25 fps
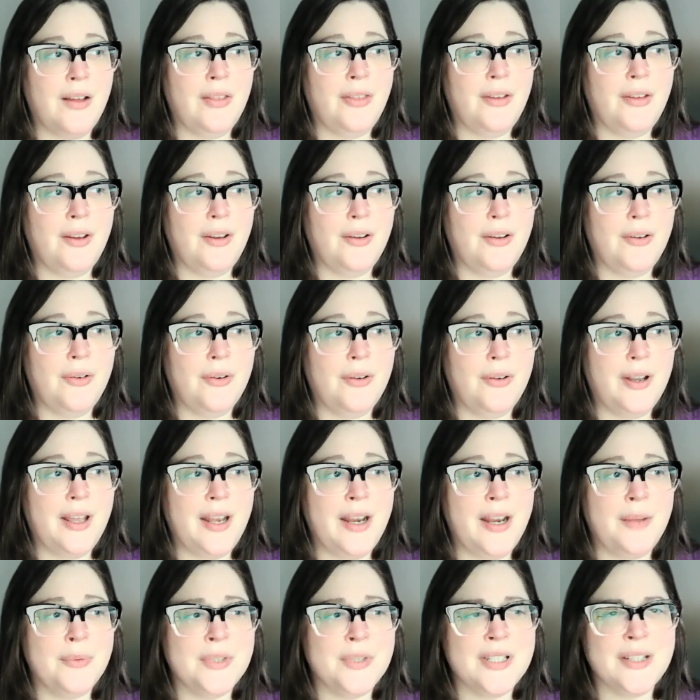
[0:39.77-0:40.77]
although,
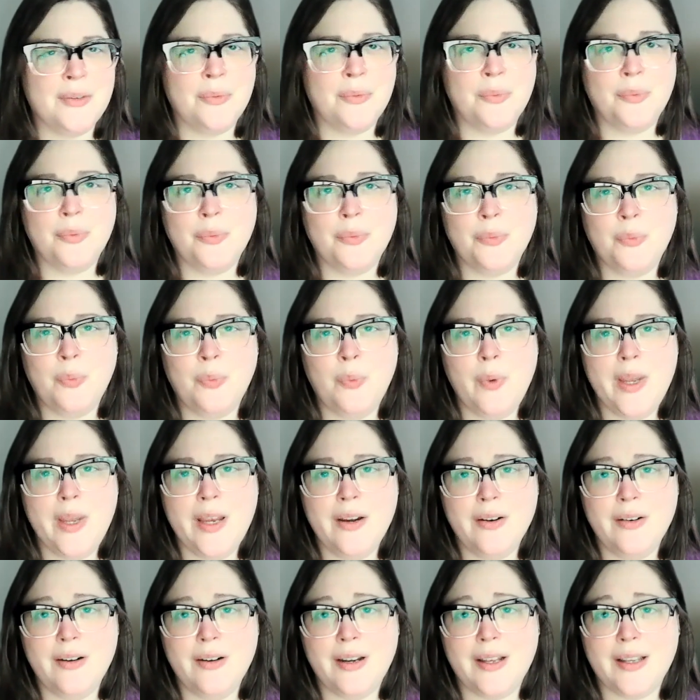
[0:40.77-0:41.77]
and it was a
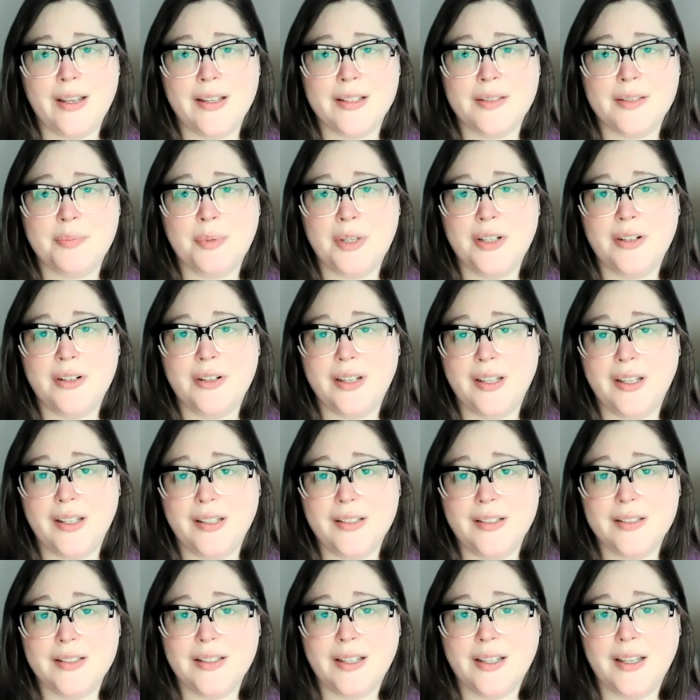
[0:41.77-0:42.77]
weird
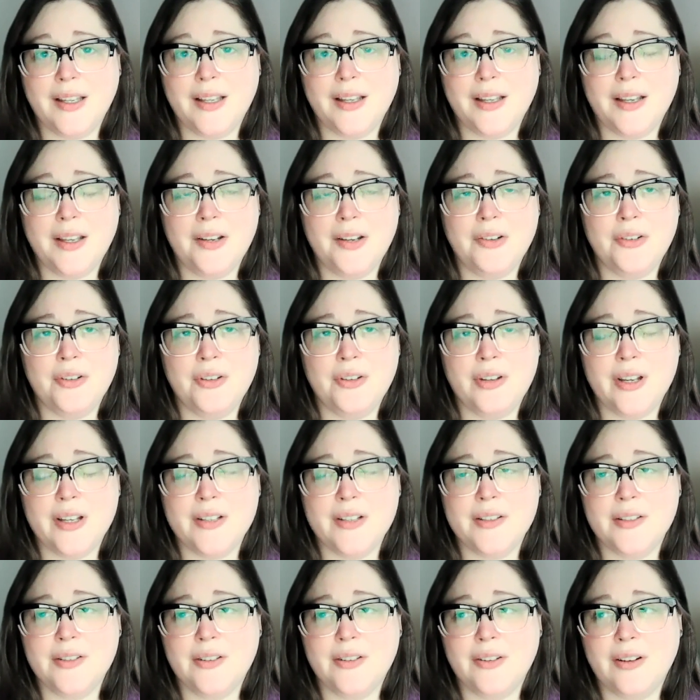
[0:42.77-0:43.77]
experience. Like, I know you
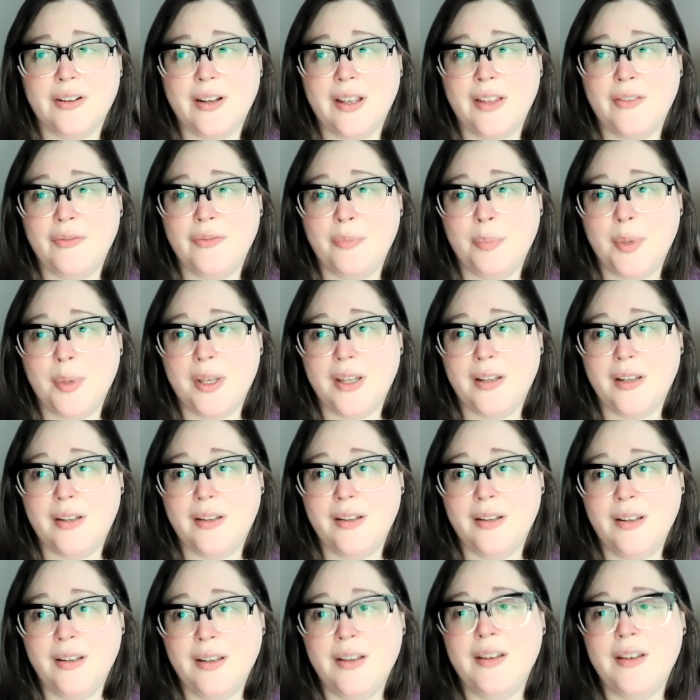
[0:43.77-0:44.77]
guys know I've
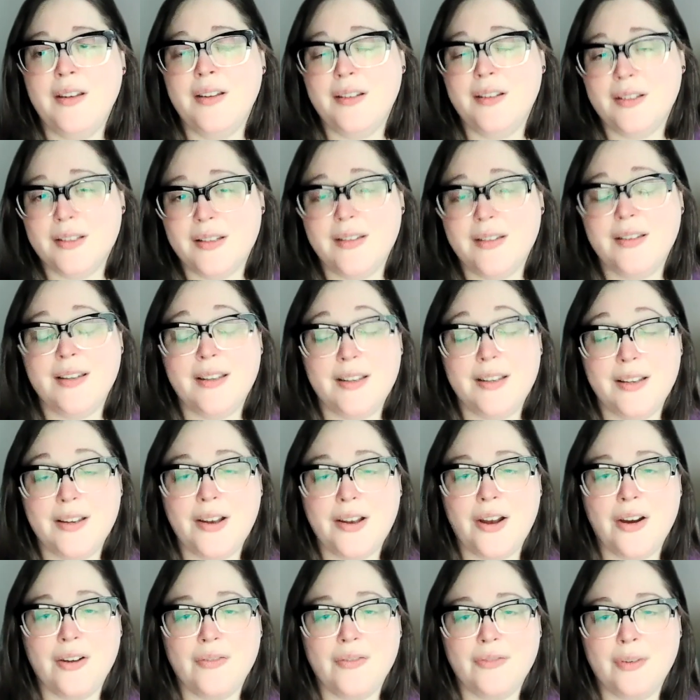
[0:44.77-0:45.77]
been to
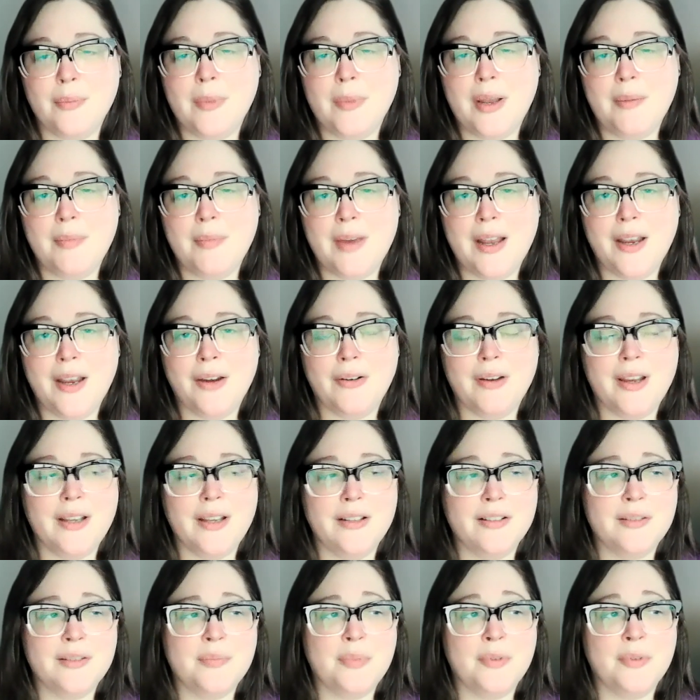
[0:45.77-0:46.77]
the ER for my
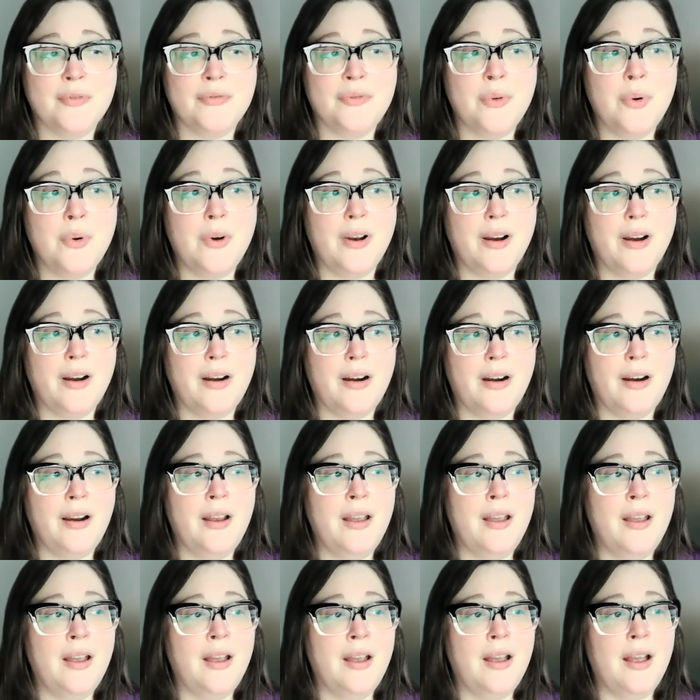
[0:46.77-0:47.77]
migraines before.
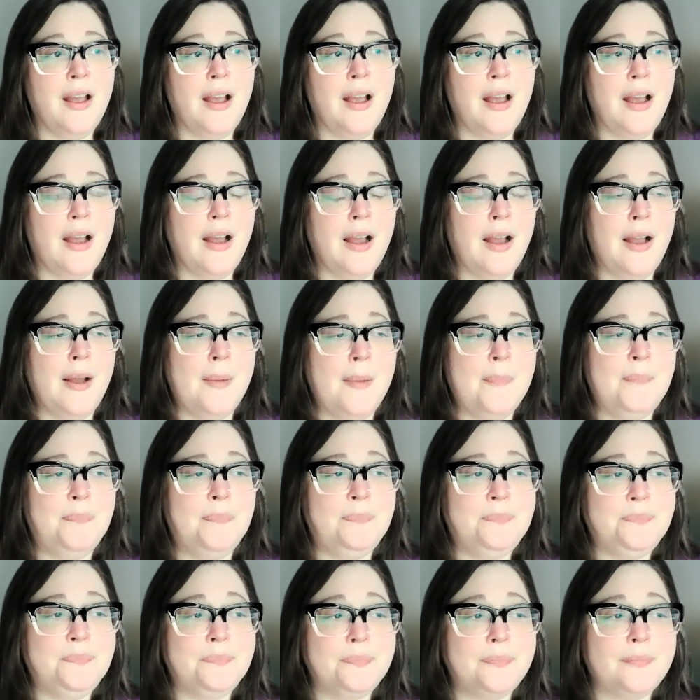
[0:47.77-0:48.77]

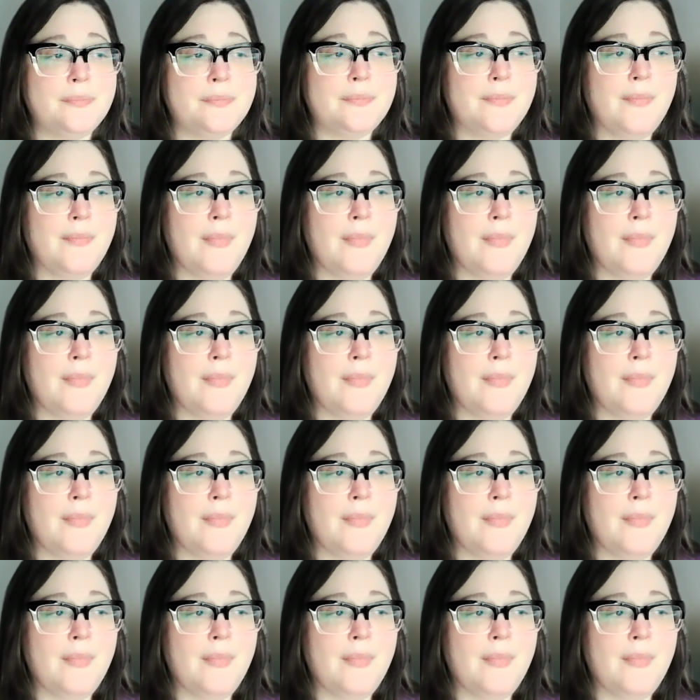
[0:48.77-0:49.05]
Um,